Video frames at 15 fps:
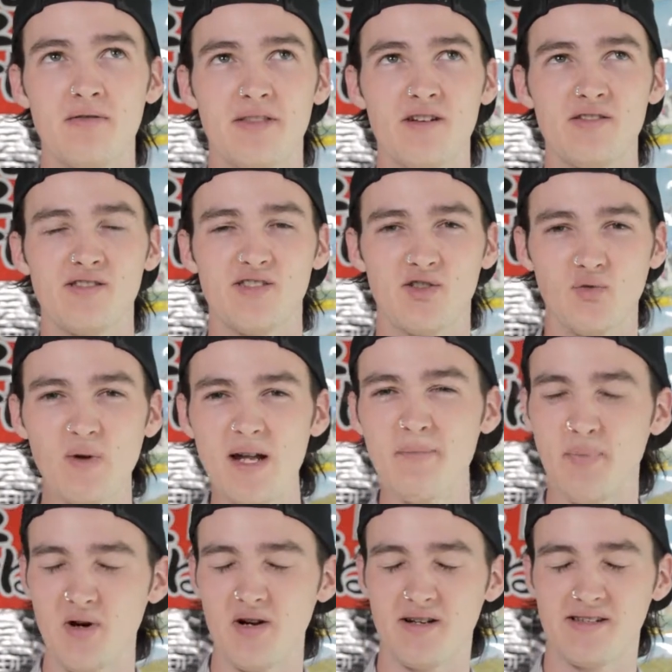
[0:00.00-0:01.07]
there's 3
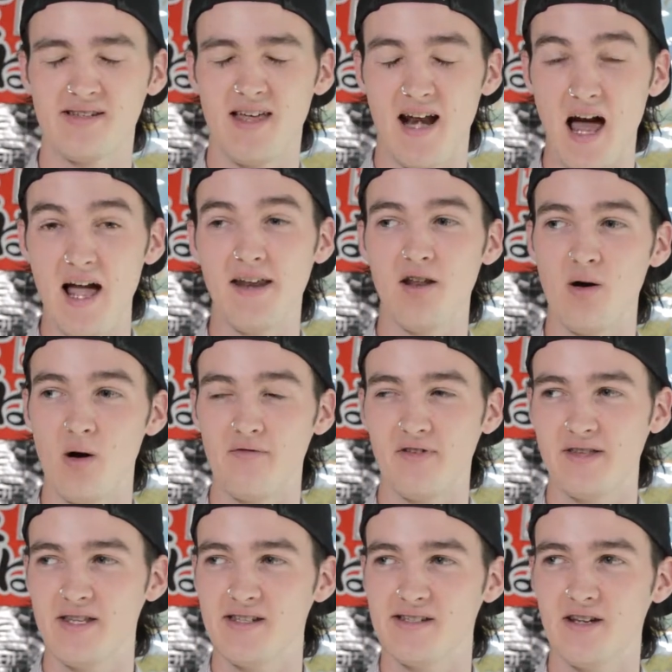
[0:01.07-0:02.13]
books that I know of
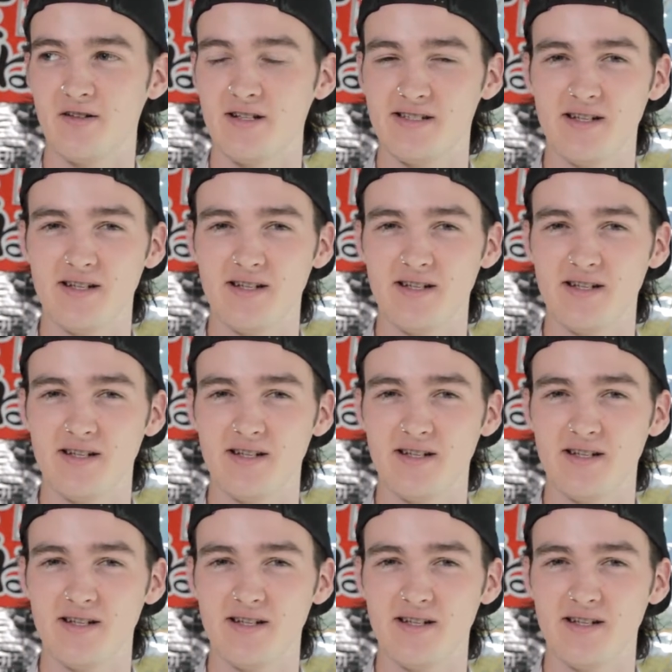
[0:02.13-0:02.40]
in this series,